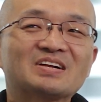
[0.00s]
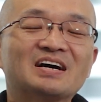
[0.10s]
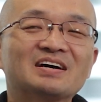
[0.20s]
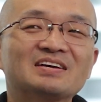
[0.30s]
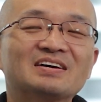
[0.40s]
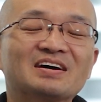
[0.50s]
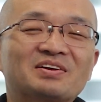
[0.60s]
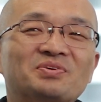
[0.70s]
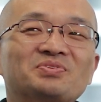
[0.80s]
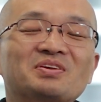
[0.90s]
I
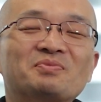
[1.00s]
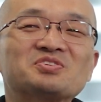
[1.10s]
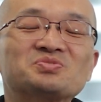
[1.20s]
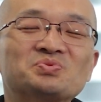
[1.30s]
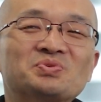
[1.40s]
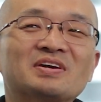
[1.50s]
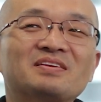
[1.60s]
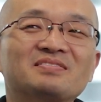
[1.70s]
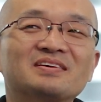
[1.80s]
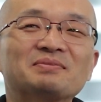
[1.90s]
couldn't imagine doing
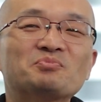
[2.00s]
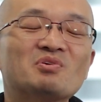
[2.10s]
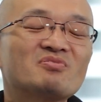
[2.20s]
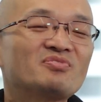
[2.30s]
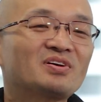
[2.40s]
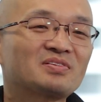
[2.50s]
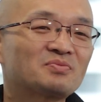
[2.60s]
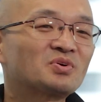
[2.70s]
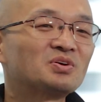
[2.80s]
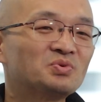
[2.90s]
anything more fulfilling
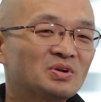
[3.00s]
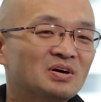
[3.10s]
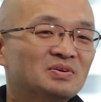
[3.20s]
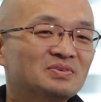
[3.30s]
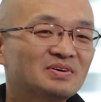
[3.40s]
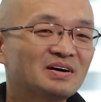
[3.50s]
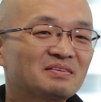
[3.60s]
than what I do now.